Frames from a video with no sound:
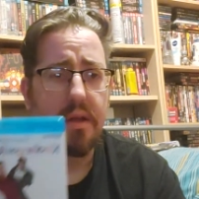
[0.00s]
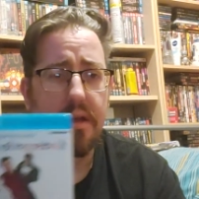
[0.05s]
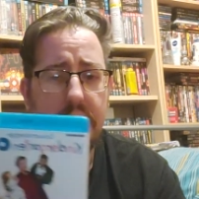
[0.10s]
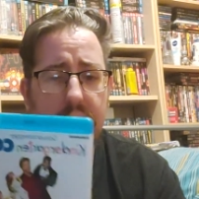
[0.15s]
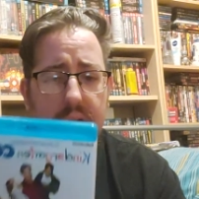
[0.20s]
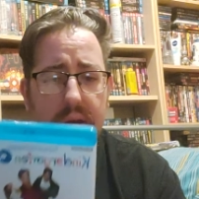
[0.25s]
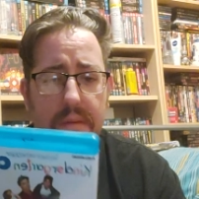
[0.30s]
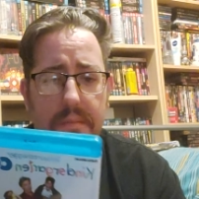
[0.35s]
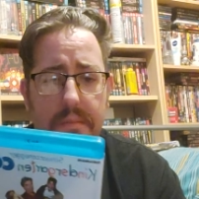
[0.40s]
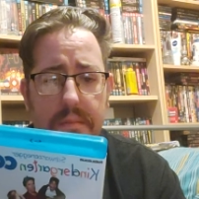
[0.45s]

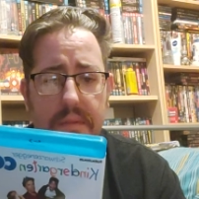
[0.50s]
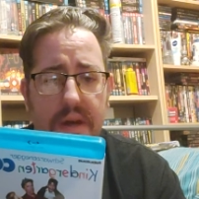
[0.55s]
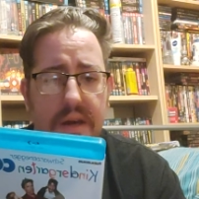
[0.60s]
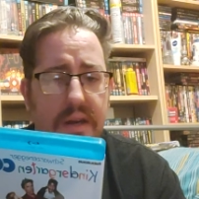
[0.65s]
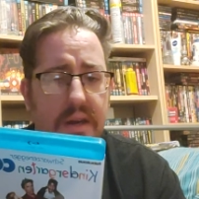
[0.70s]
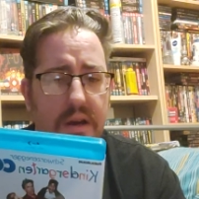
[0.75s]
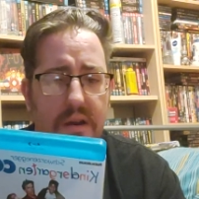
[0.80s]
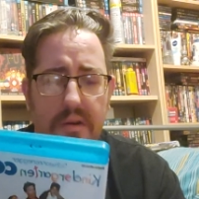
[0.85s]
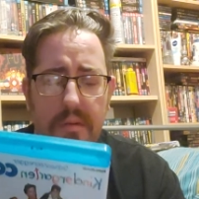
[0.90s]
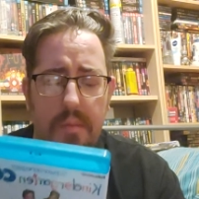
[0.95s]
I
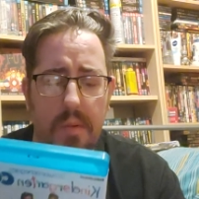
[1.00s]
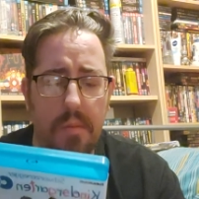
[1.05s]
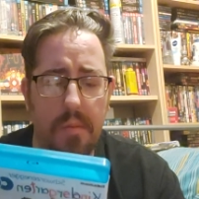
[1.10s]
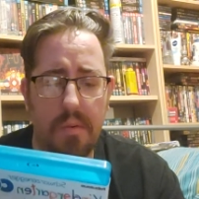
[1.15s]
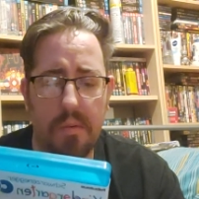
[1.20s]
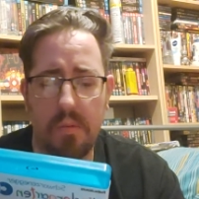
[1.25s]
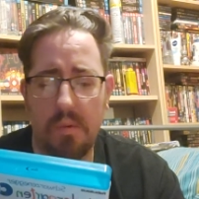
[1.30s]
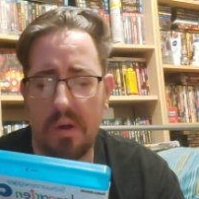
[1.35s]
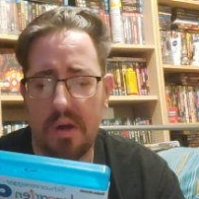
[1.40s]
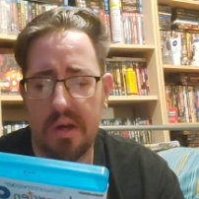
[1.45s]
can't
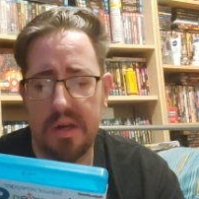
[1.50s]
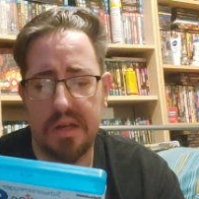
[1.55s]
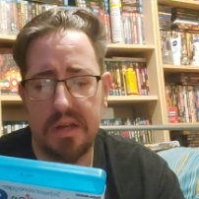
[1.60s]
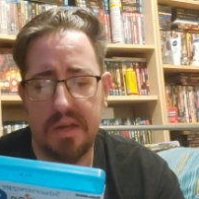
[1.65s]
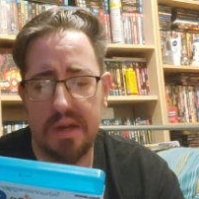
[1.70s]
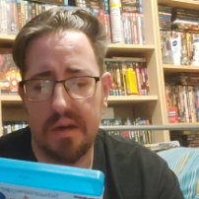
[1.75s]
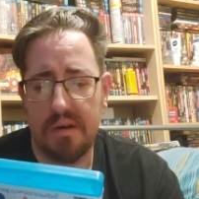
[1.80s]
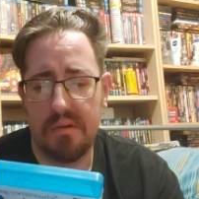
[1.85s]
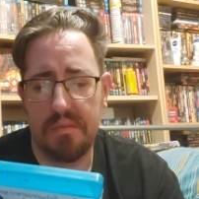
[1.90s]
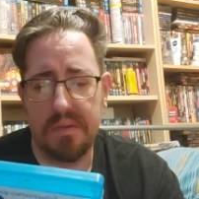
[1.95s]
remember why
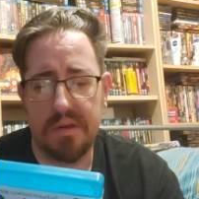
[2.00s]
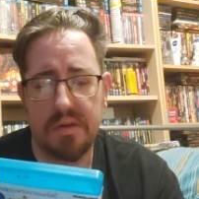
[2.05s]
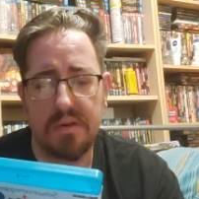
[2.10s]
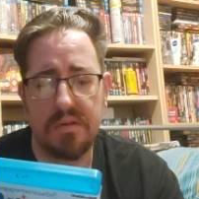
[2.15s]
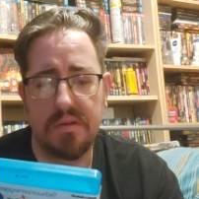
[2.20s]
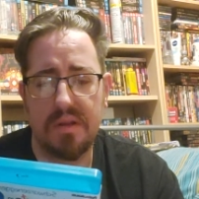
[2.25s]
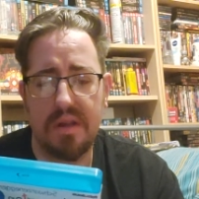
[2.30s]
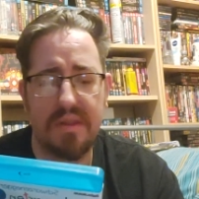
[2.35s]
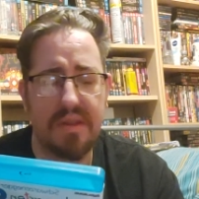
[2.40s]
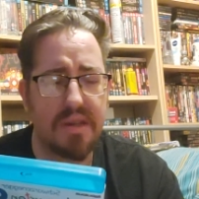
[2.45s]
now,
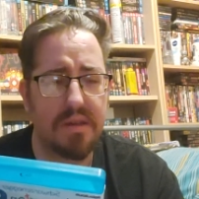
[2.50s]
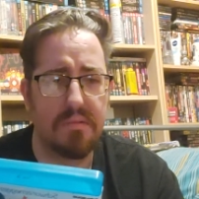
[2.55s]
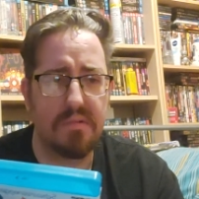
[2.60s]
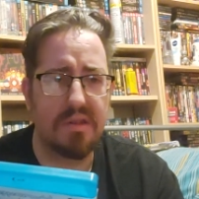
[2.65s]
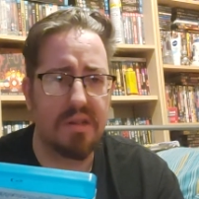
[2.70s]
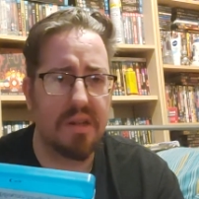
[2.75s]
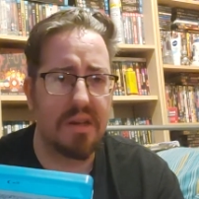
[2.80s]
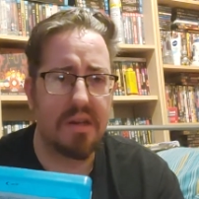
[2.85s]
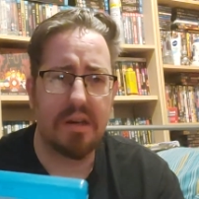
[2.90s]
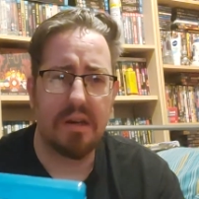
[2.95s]
because I think it
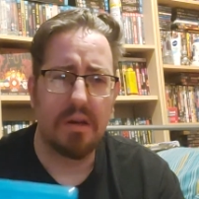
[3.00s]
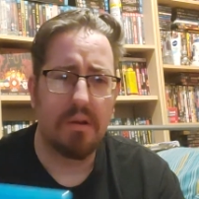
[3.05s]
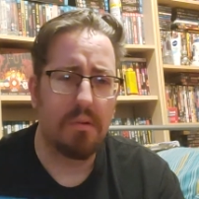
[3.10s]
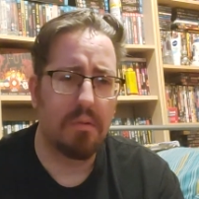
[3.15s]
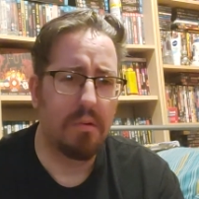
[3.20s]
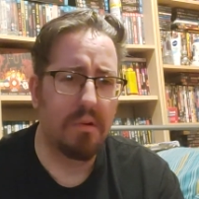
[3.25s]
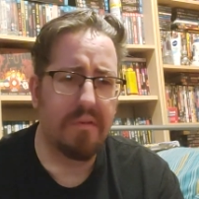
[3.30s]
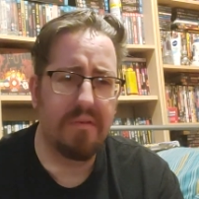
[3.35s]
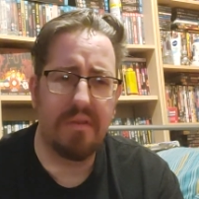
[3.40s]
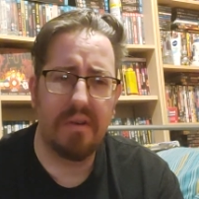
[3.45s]
was like a
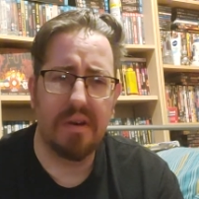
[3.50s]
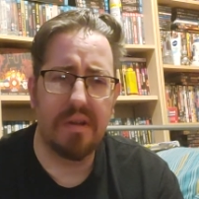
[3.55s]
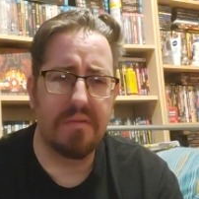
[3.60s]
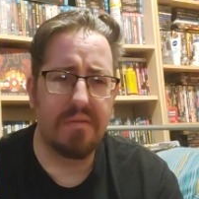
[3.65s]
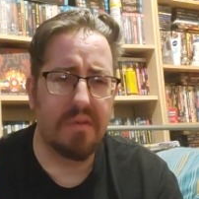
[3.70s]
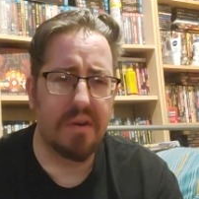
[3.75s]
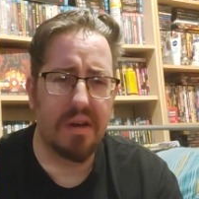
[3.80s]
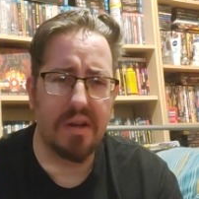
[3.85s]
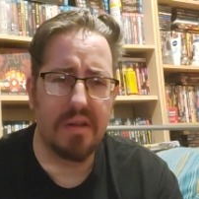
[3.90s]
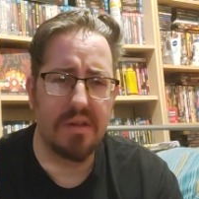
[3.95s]
glorified
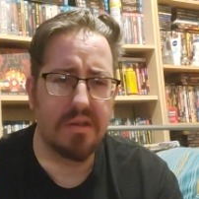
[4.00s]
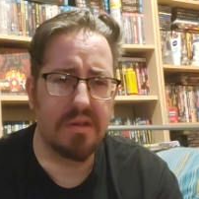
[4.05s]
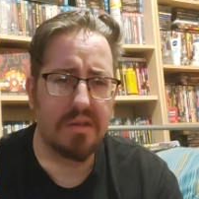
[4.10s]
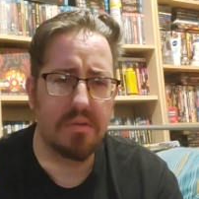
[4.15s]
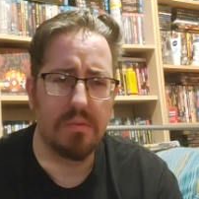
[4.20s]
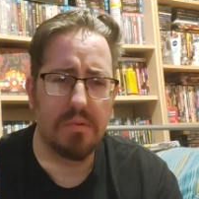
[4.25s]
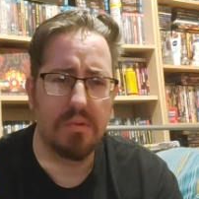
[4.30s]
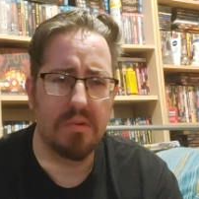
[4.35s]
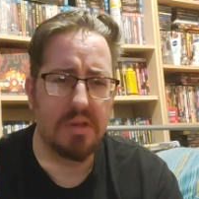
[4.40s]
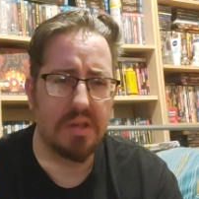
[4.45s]
violence
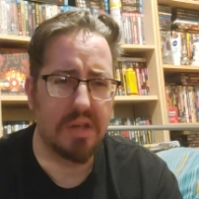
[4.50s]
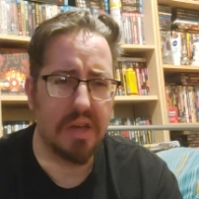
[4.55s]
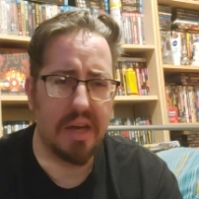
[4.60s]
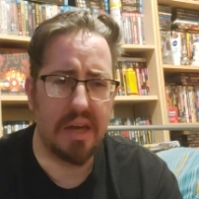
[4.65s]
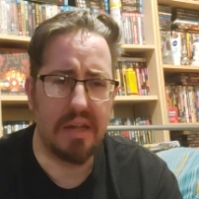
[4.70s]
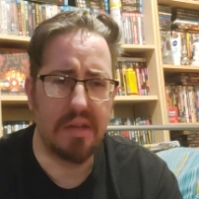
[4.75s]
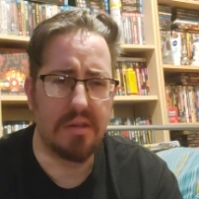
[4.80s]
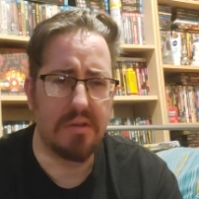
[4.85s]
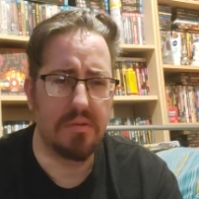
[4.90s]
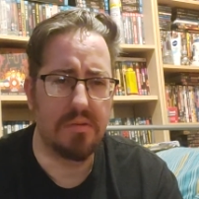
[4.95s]
towards
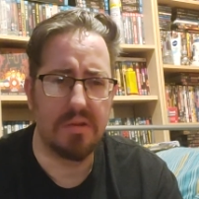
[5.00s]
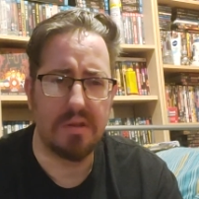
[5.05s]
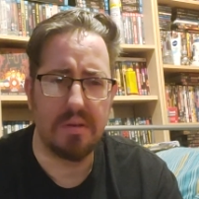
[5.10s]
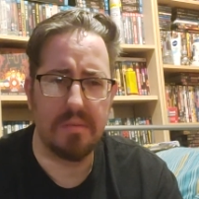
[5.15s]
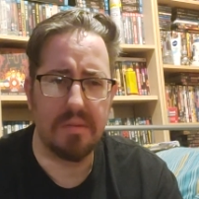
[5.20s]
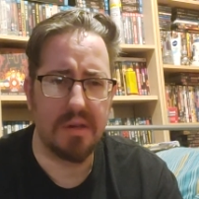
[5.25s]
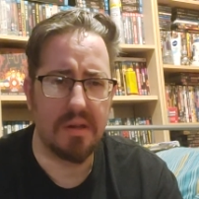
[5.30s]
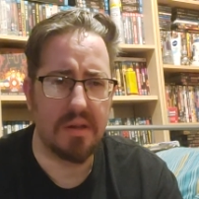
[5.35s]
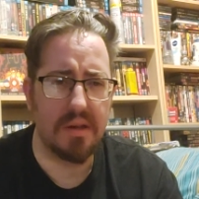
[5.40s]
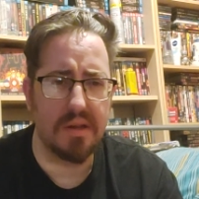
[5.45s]
kids or
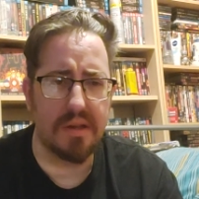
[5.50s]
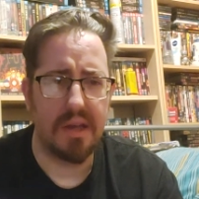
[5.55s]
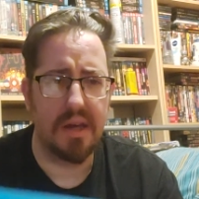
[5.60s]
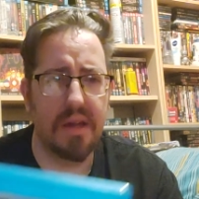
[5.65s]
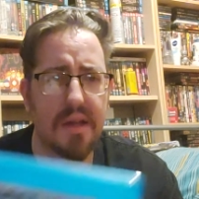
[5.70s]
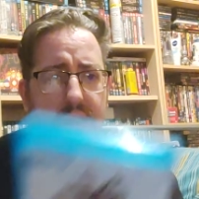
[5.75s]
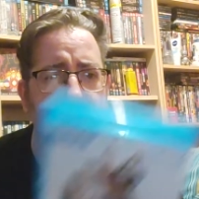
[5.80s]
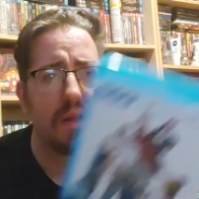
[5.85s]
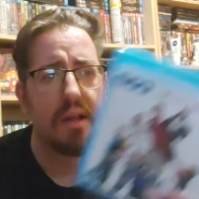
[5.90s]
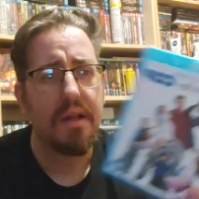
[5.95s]
something like
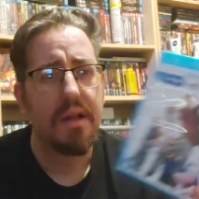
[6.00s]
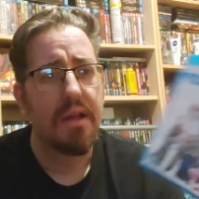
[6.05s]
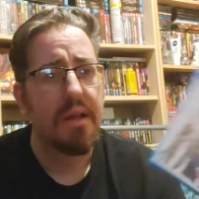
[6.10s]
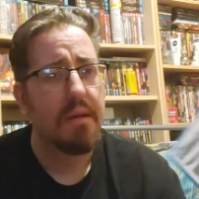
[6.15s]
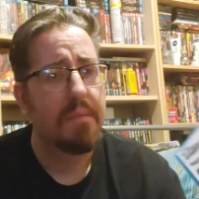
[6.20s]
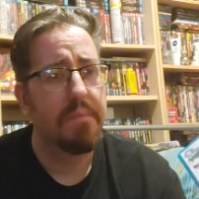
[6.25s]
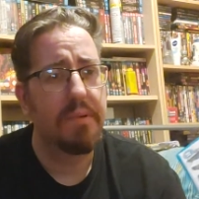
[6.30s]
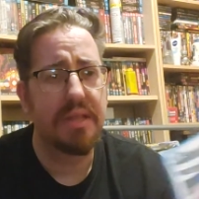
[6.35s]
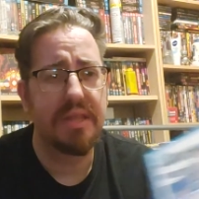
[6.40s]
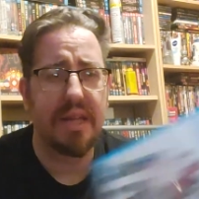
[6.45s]
that.
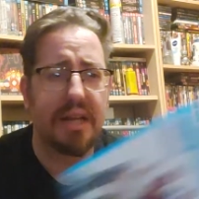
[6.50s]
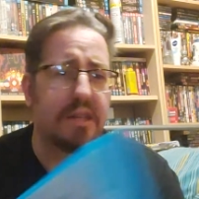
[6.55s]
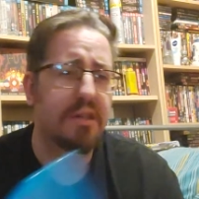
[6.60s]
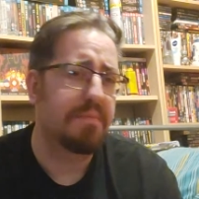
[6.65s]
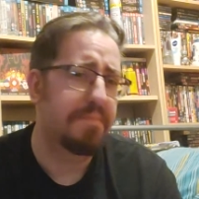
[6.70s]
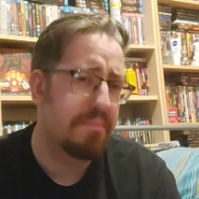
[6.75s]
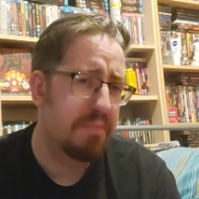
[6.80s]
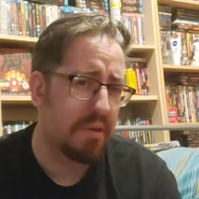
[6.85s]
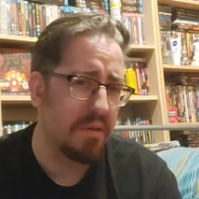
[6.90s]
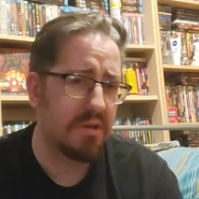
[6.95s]
But that's
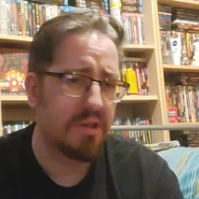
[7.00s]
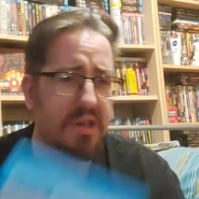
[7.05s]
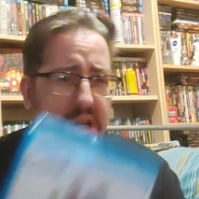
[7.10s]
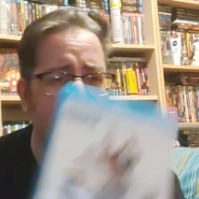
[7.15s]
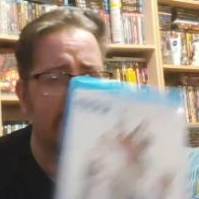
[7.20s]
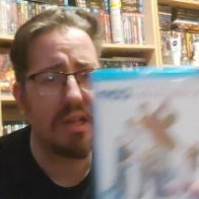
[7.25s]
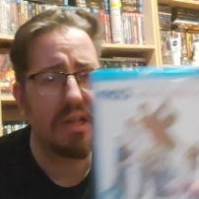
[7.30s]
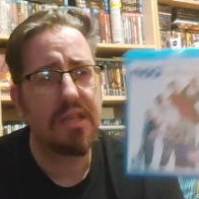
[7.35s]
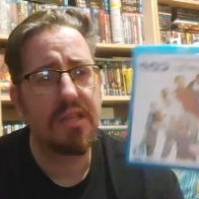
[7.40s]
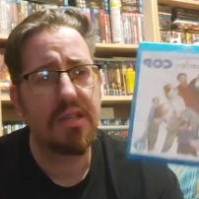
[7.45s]

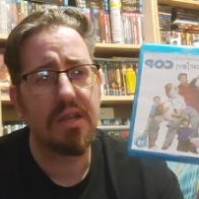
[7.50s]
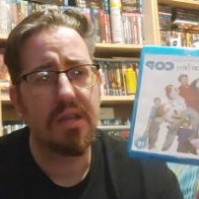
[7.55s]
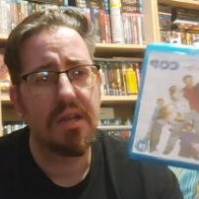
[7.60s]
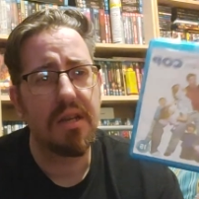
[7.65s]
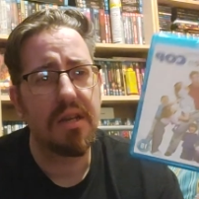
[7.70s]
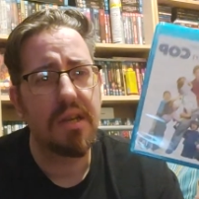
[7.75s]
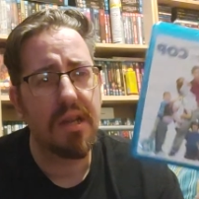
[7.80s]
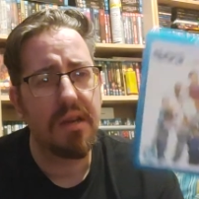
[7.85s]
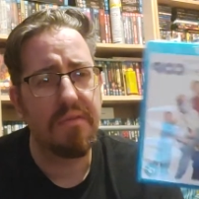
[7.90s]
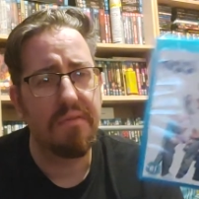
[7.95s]
bullshit. It's a
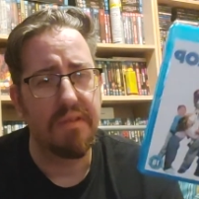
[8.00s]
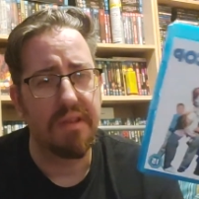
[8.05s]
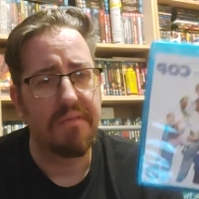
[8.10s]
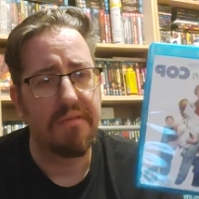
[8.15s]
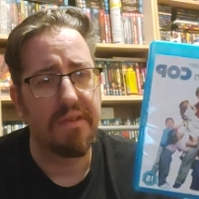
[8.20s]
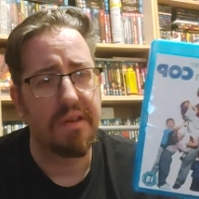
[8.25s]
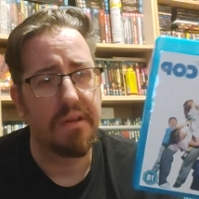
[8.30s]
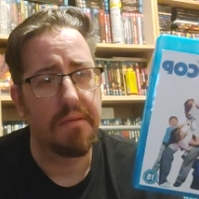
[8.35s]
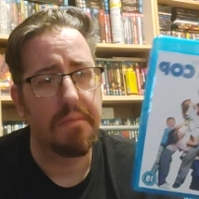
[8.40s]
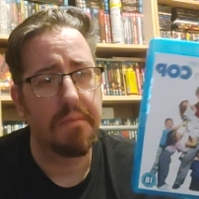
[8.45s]
lovely
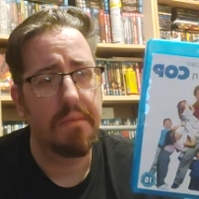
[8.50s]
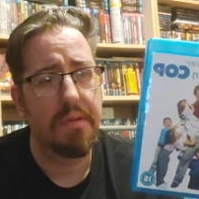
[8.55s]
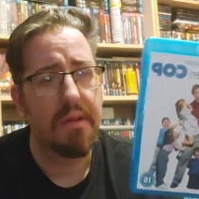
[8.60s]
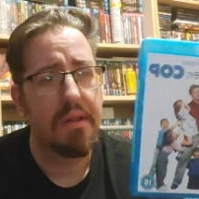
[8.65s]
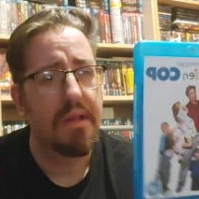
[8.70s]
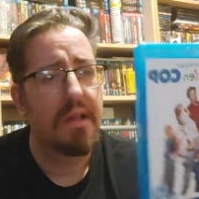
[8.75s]
film.